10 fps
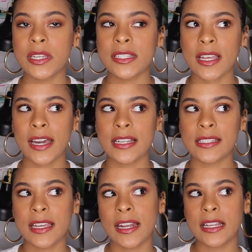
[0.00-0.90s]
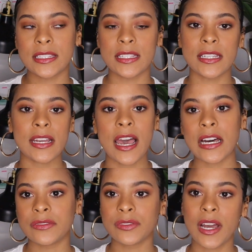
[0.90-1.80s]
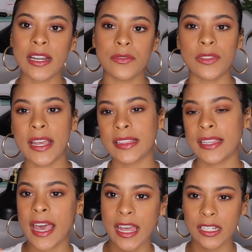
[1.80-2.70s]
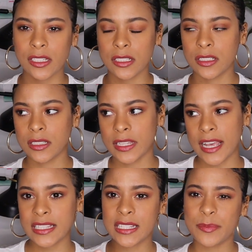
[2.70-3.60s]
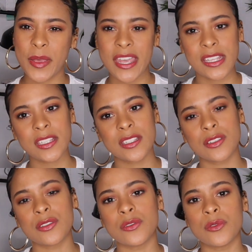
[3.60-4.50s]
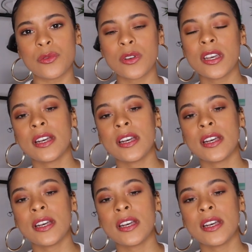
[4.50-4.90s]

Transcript: because like I said, I did have kind of like that space to